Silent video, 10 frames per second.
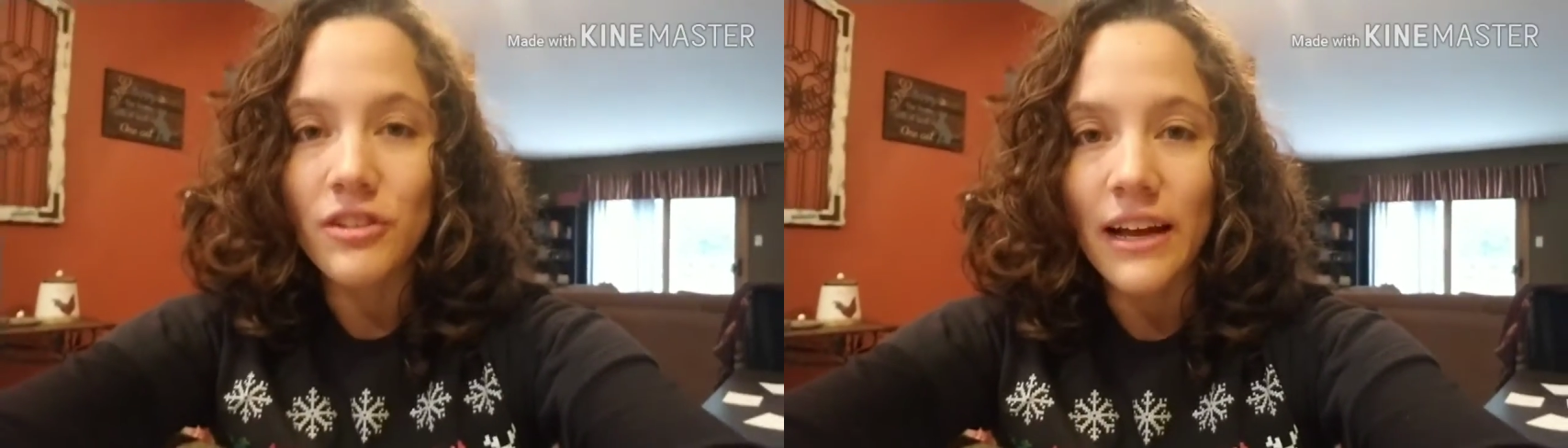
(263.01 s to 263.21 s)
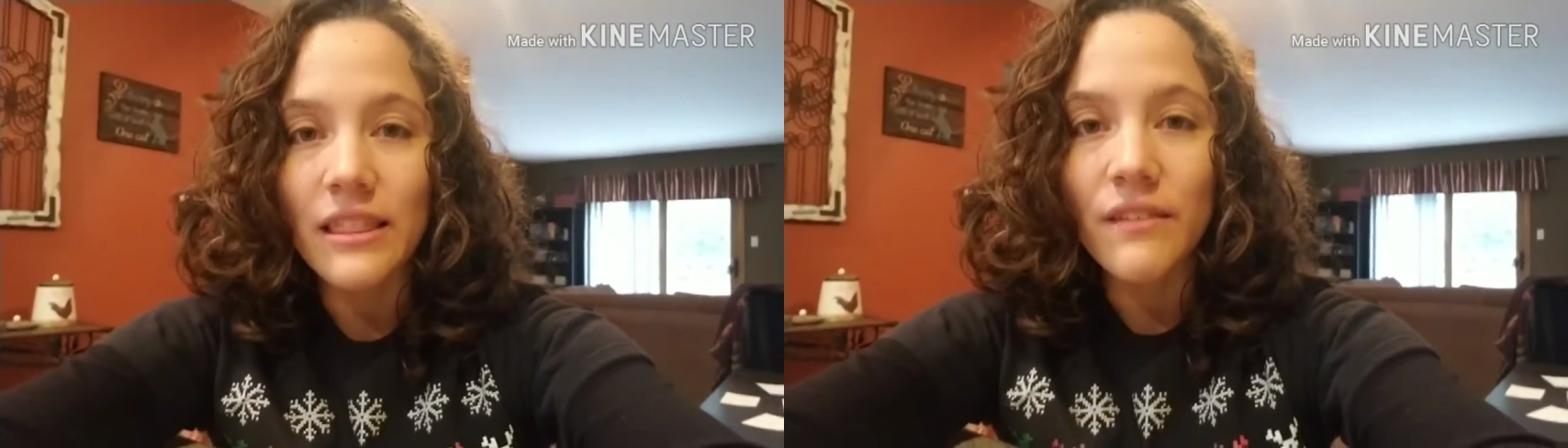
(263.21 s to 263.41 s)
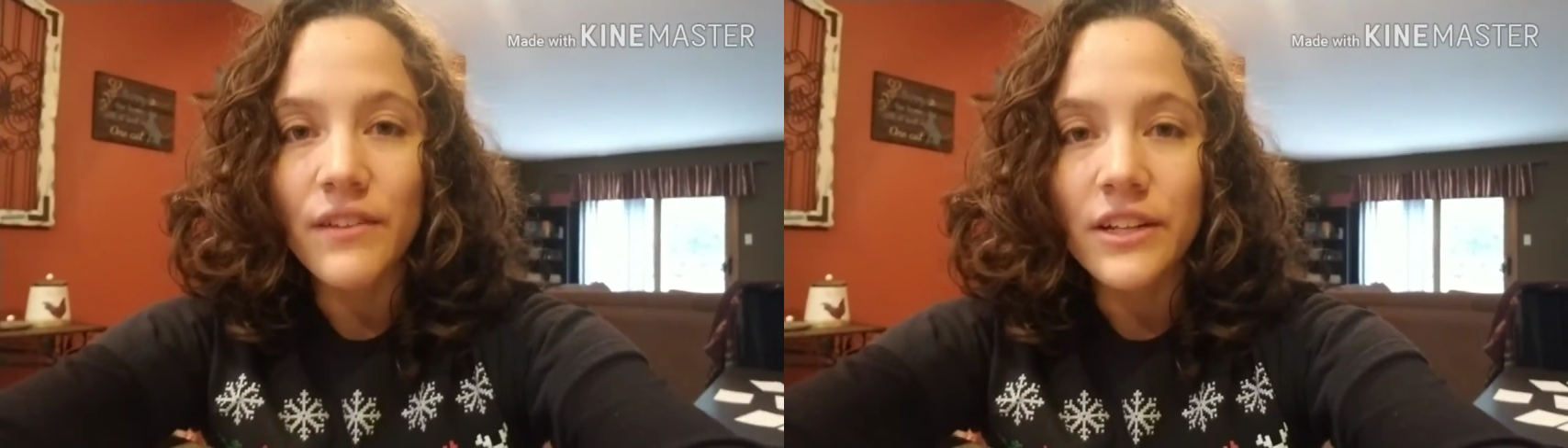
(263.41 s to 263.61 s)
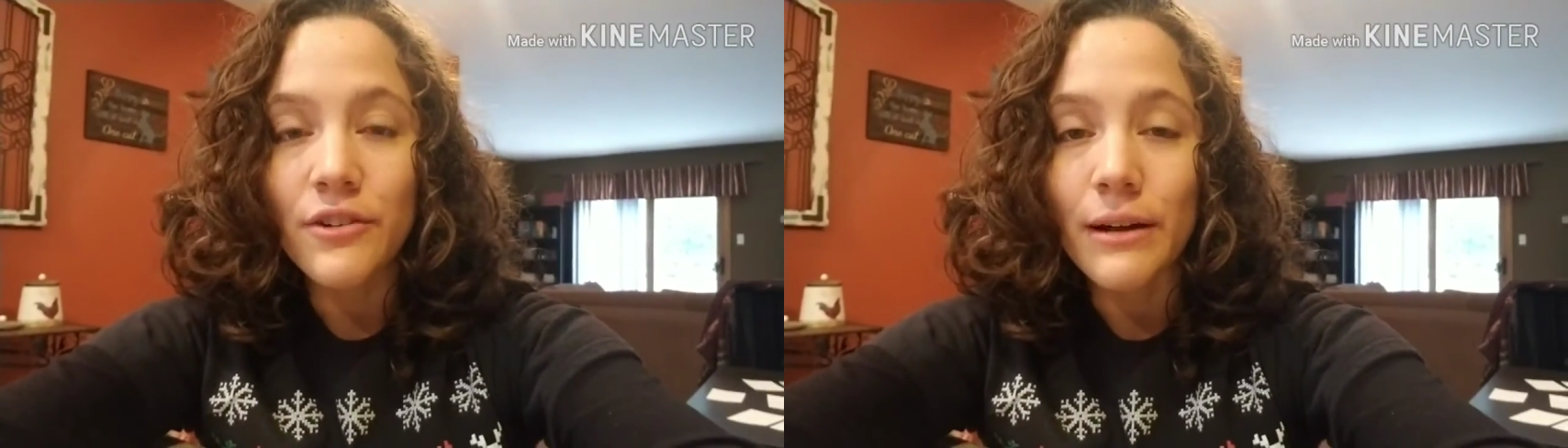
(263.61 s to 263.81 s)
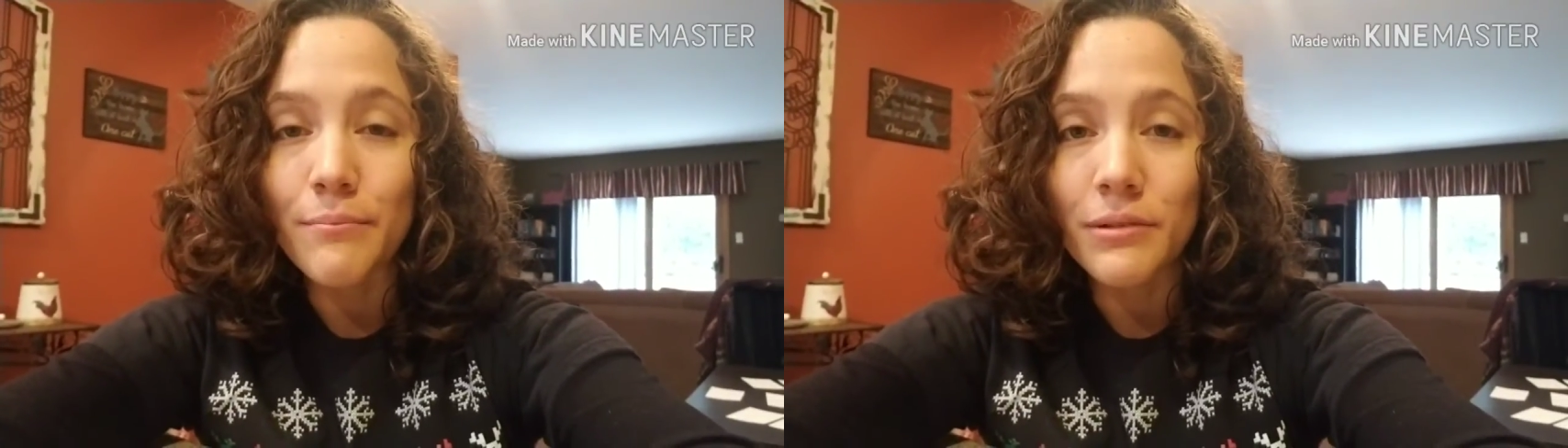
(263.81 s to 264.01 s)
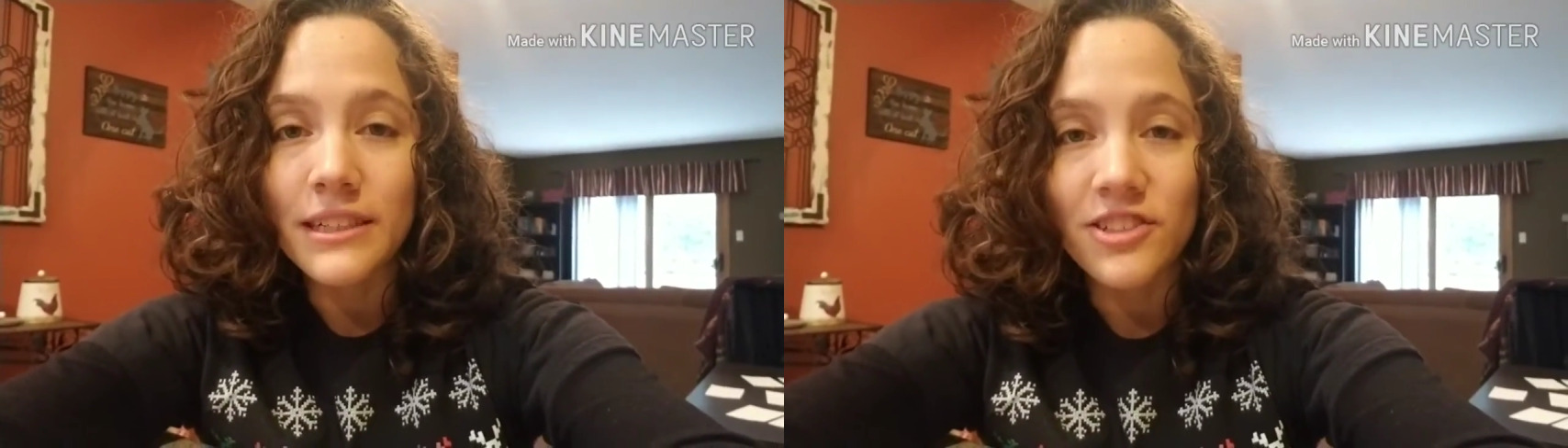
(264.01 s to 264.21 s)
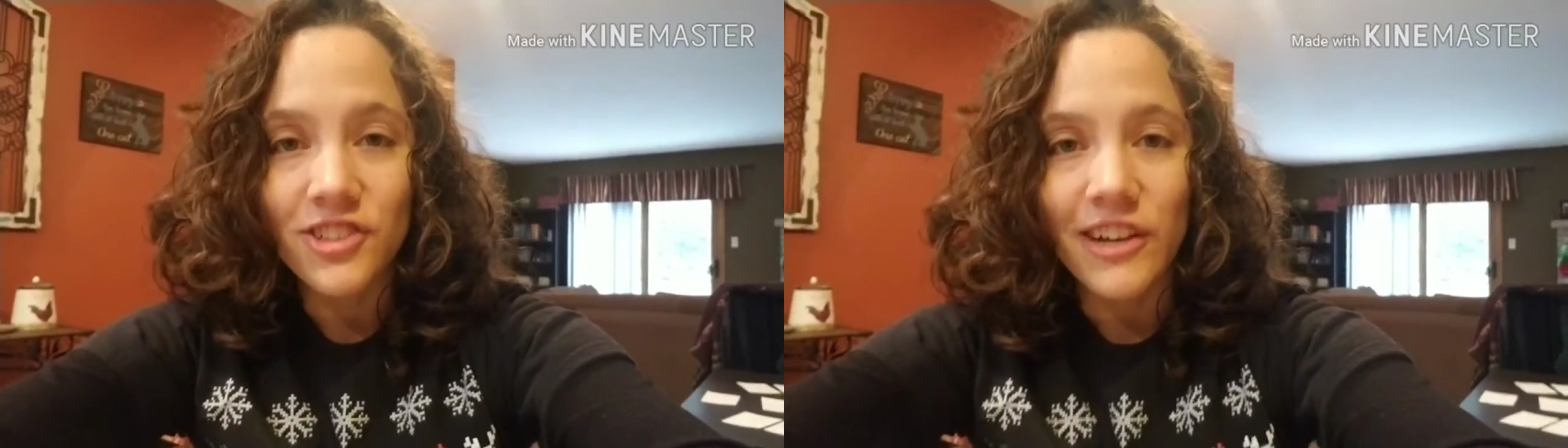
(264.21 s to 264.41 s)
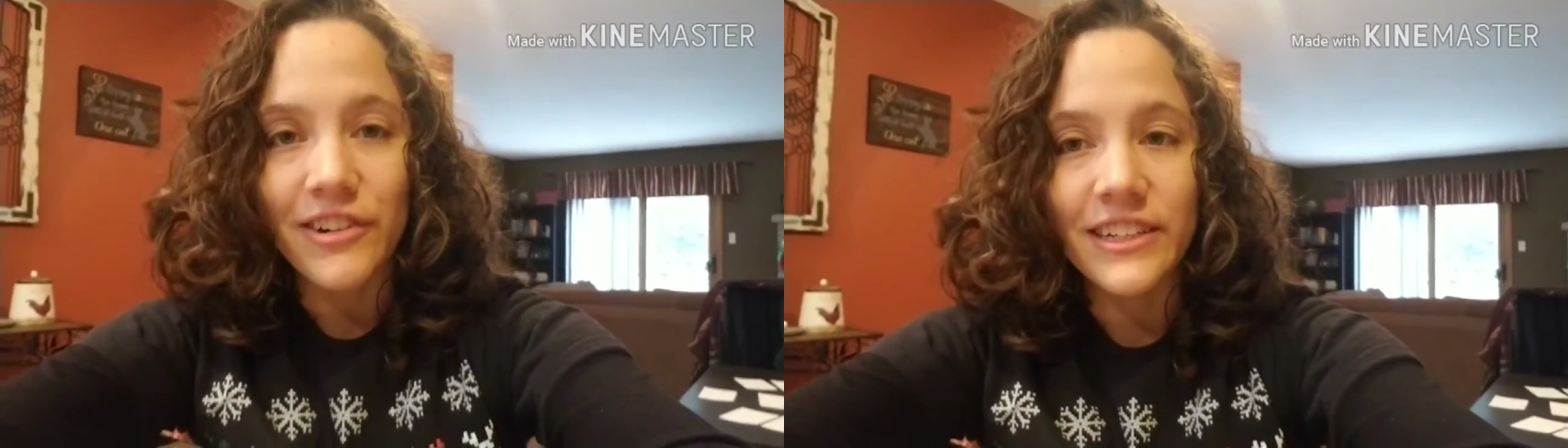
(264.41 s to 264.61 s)
like the video and please
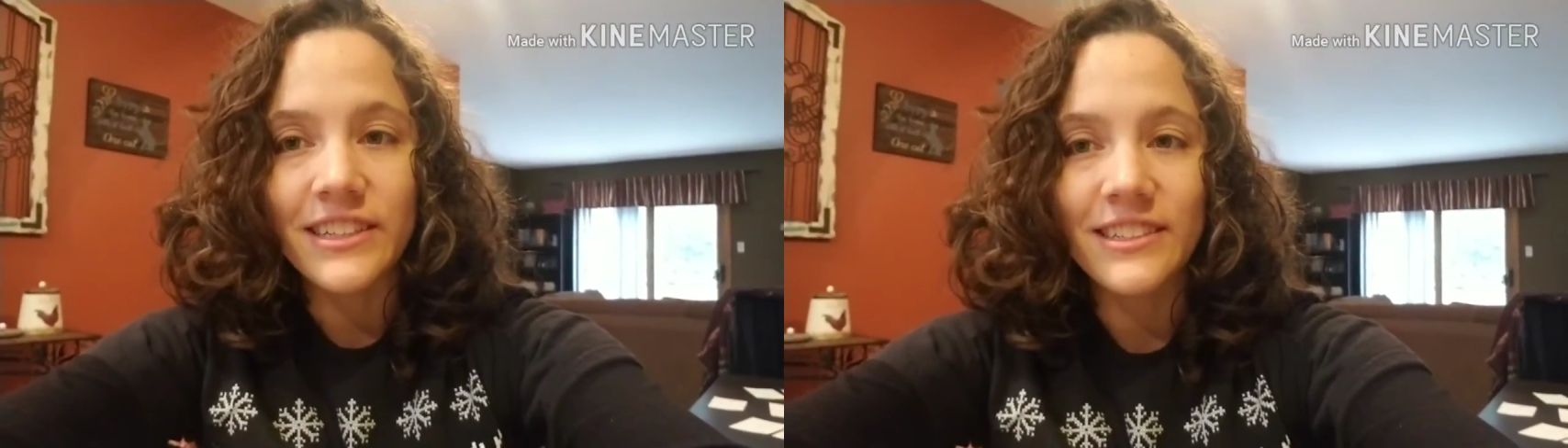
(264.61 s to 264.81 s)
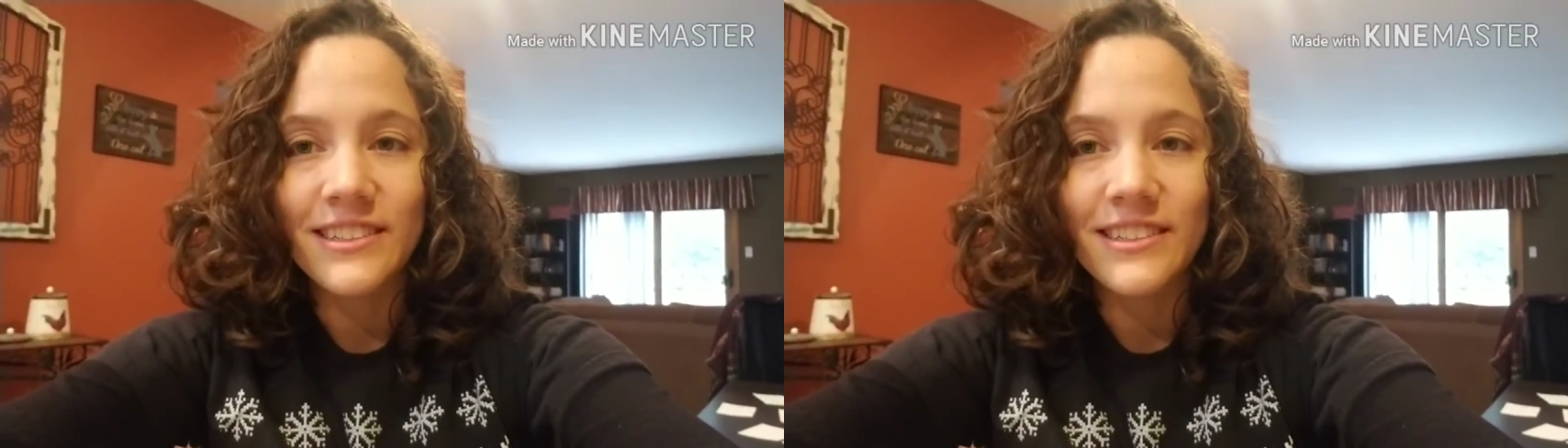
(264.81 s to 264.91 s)
share it.